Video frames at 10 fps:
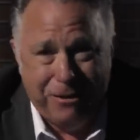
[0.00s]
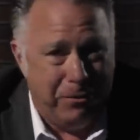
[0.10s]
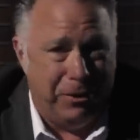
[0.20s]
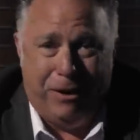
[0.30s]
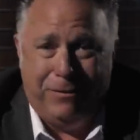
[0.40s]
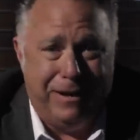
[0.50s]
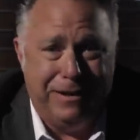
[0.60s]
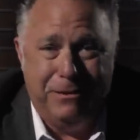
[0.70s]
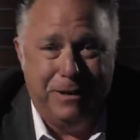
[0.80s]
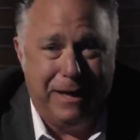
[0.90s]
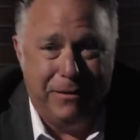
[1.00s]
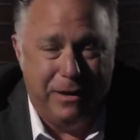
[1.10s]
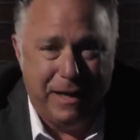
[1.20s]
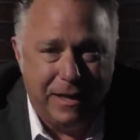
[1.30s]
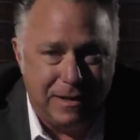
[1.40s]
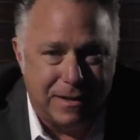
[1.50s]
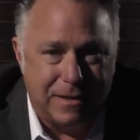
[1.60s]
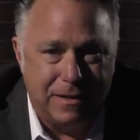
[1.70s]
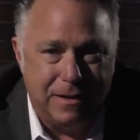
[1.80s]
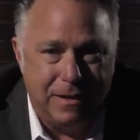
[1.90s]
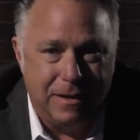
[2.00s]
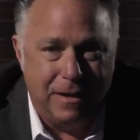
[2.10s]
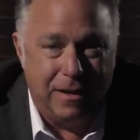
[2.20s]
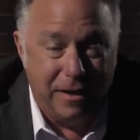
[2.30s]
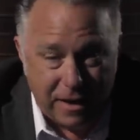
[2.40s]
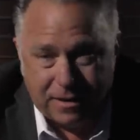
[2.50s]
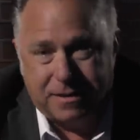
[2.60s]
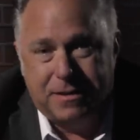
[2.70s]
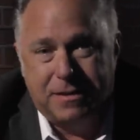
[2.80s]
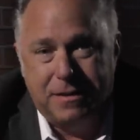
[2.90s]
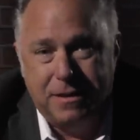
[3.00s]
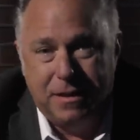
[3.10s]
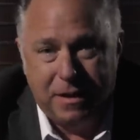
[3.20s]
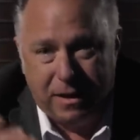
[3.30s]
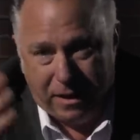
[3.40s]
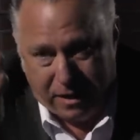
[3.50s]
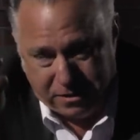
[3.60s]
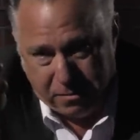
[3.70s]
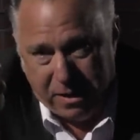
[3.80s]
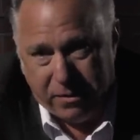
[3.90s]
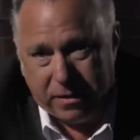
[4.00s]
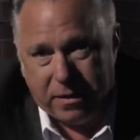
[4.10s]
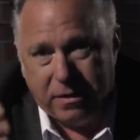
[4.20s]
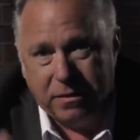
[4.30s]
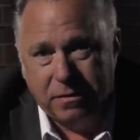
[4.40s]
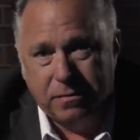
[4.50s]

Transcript: We don't have any idea what that even is. This is America.